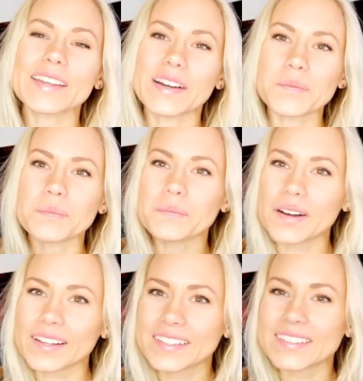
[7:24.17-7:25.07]

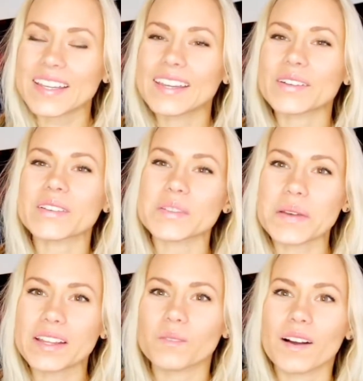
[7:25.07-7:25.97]
Marketing, all the
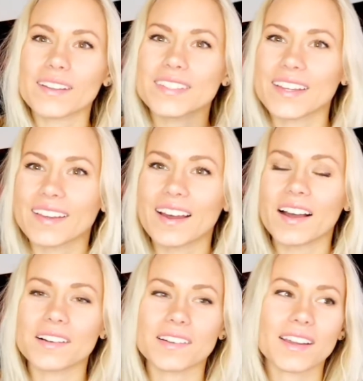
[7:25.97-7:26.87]
paid marketing
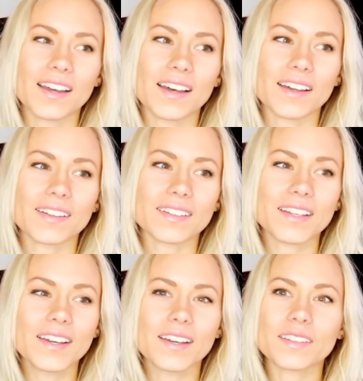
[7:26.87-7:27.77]
out, and
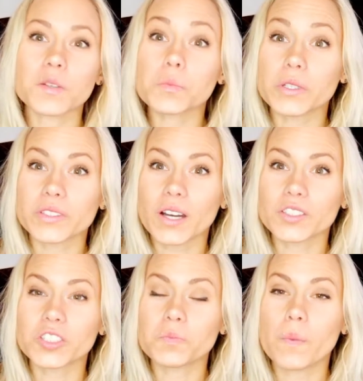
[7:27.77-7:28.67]
the
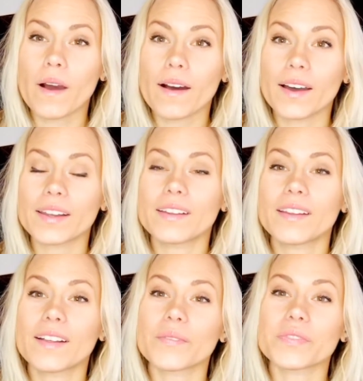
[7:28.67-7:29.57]
production part,
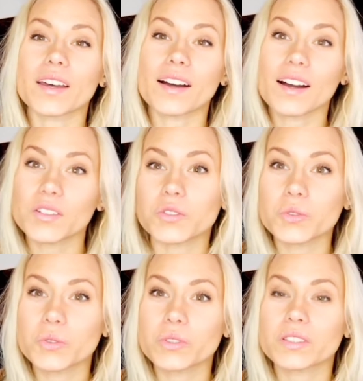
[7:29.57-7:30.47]

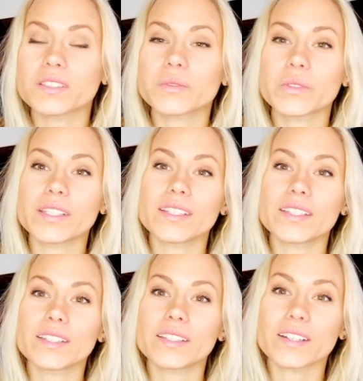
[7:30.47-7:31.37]
outsource it.
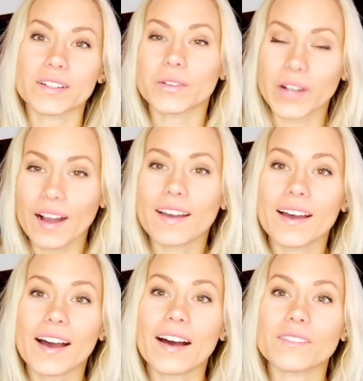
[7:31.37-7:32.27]
I
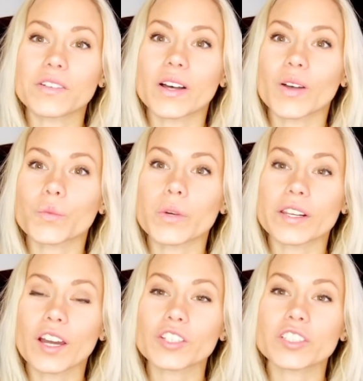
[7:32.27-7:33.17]
have
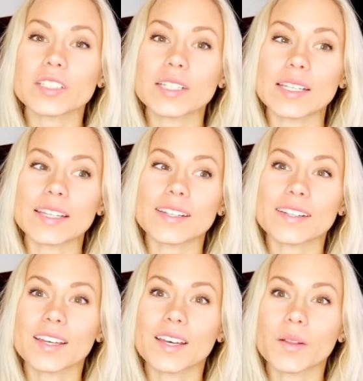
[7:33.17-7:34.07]
production
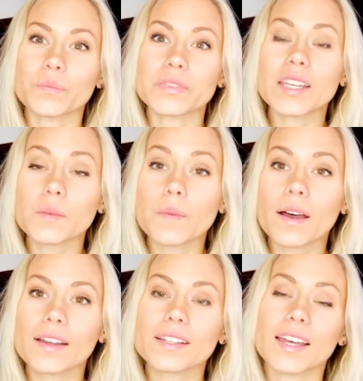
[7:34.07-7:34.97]
in
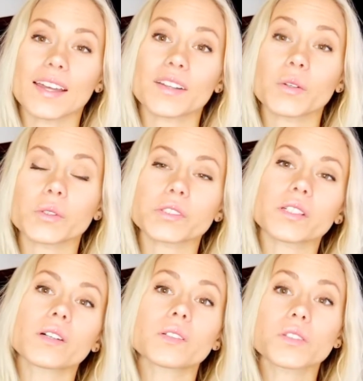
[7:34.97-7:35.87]
Denmark, and
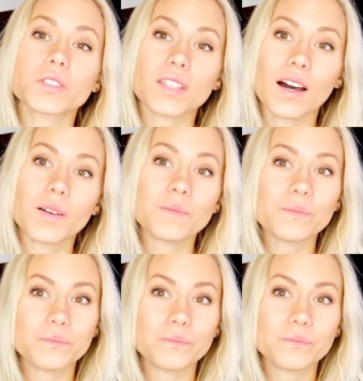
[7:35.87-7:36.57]
also some